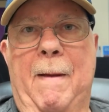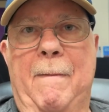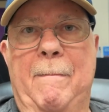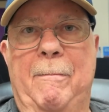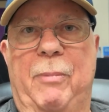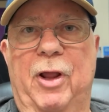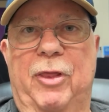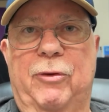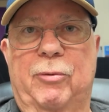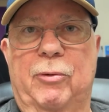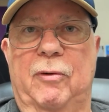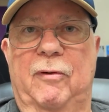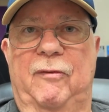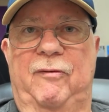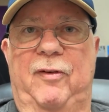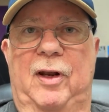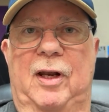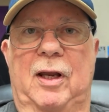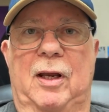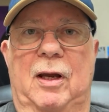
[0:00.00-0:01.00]
but through a
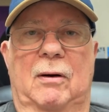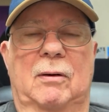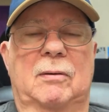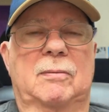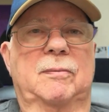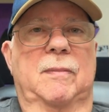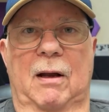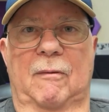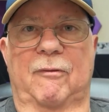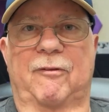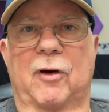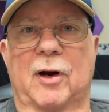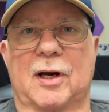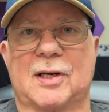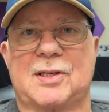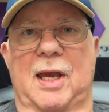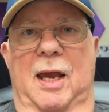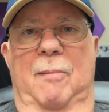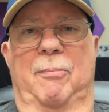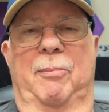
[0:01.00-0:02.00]
video. For
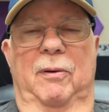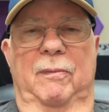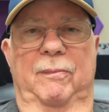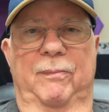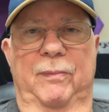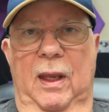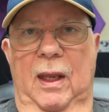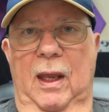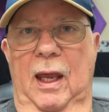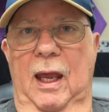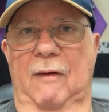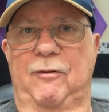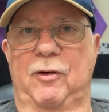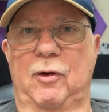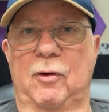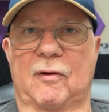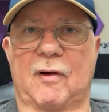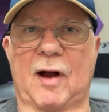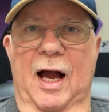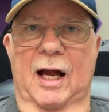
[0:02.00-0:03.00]
example, if
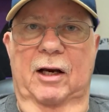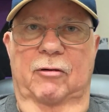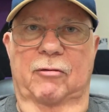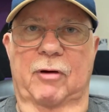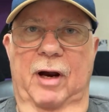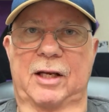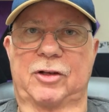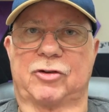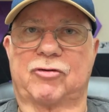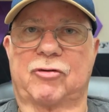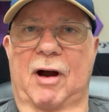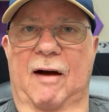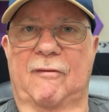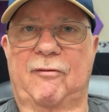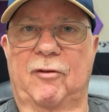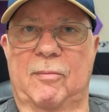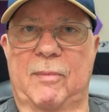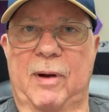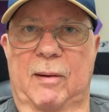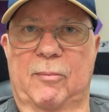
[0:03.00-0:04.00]
you got great
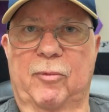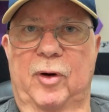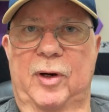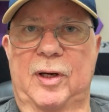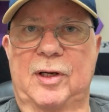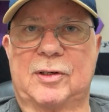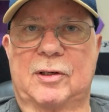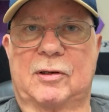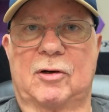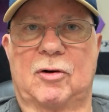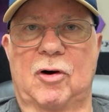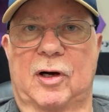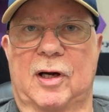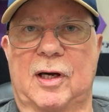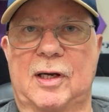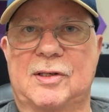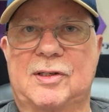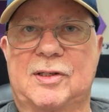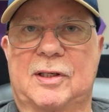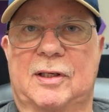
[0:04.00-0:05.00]
travel memories,
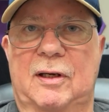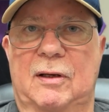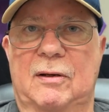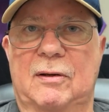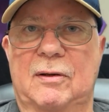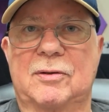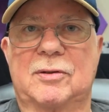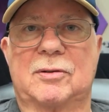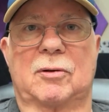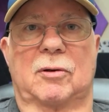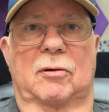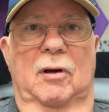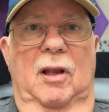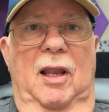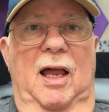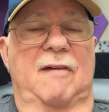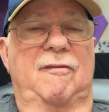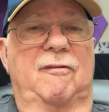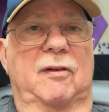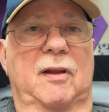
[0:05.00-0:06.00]
cooking skills, or
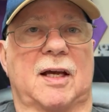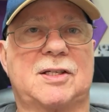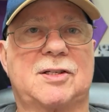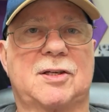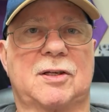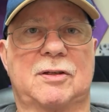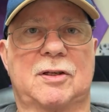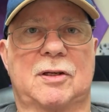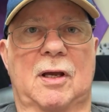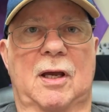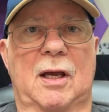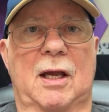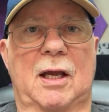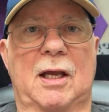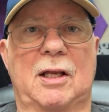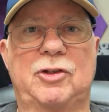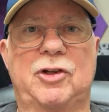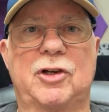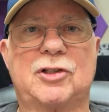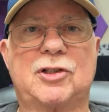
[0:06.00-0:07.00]
life lessons,
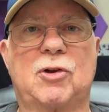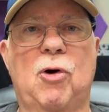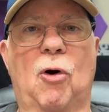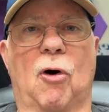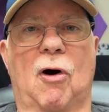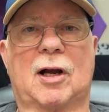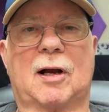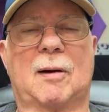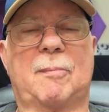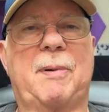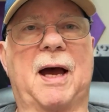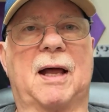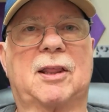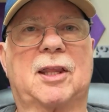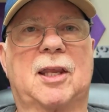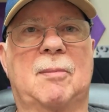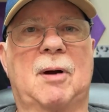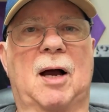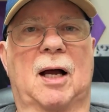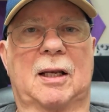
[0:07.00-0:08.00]
just talk about
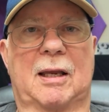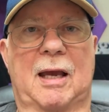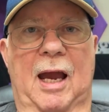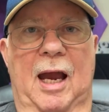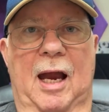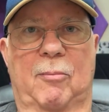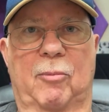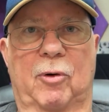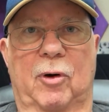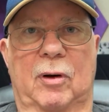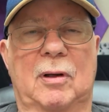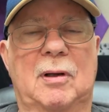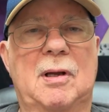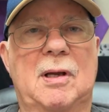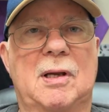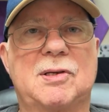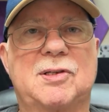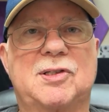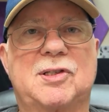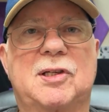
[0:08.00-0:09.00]
them on camera.
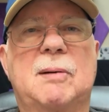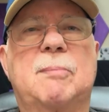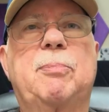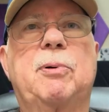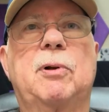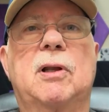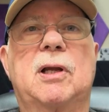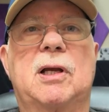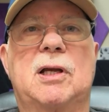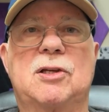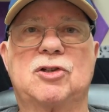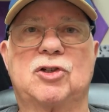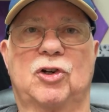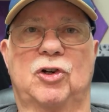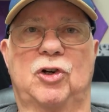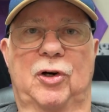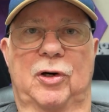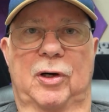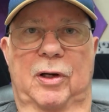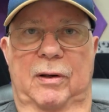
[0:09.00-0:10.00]
Simple is
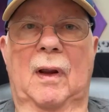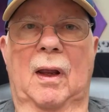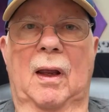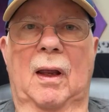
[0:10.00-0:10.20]
good.